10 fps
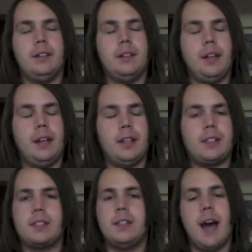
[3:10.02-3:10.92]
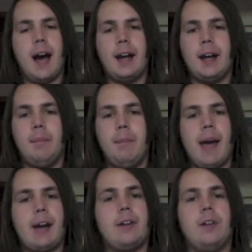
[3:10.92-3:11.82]
It's not a
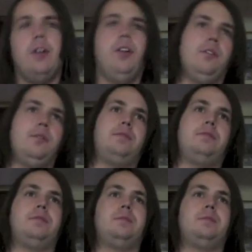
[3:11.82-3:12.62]
matter of